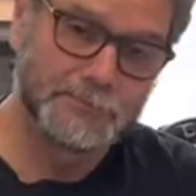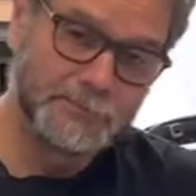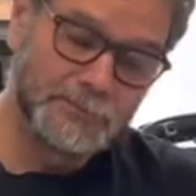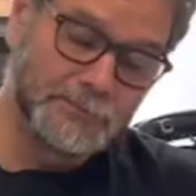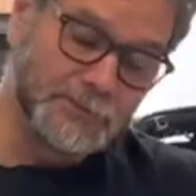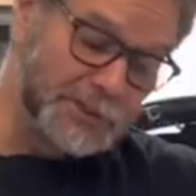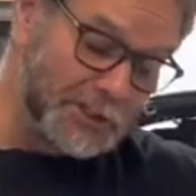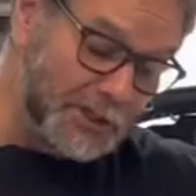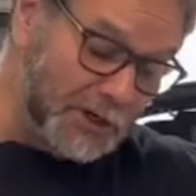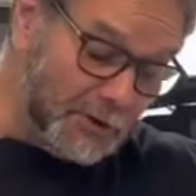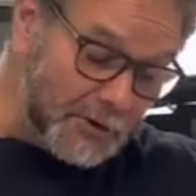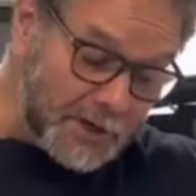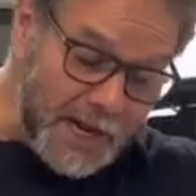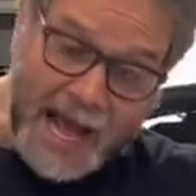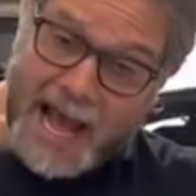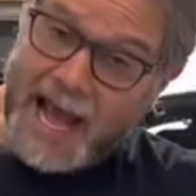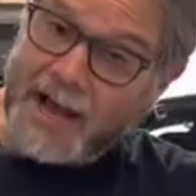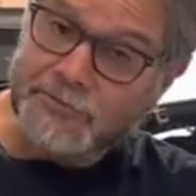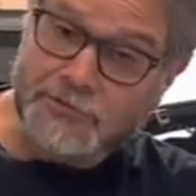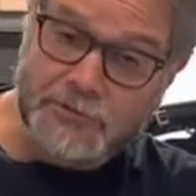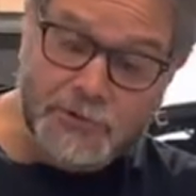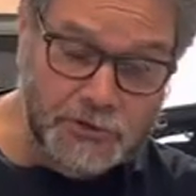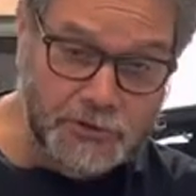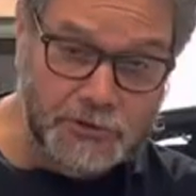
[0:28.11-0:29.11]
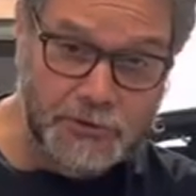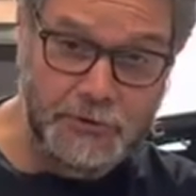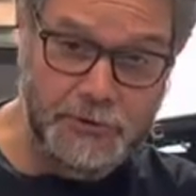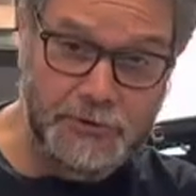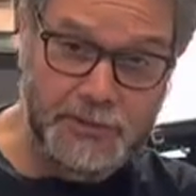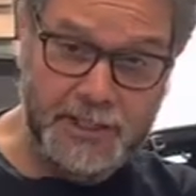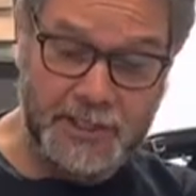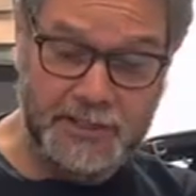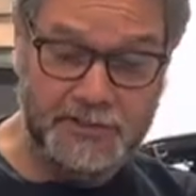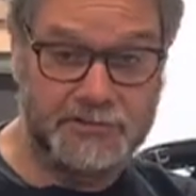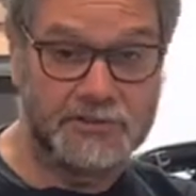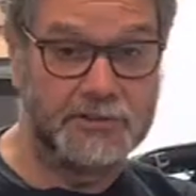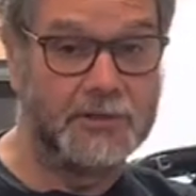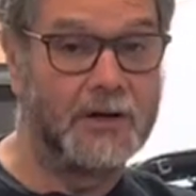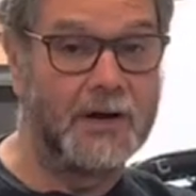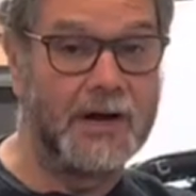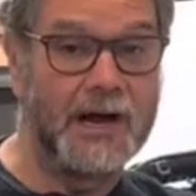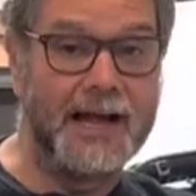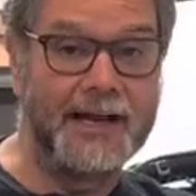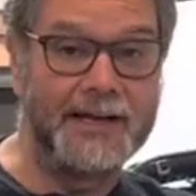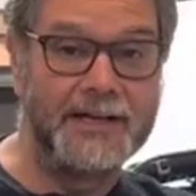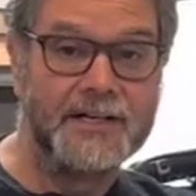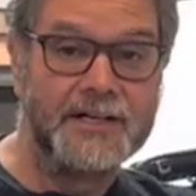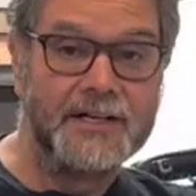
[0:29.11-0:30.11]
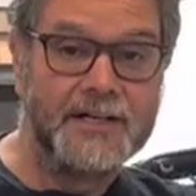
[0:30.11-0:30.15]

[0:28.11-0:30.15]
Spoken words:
You don't have to do this, all right?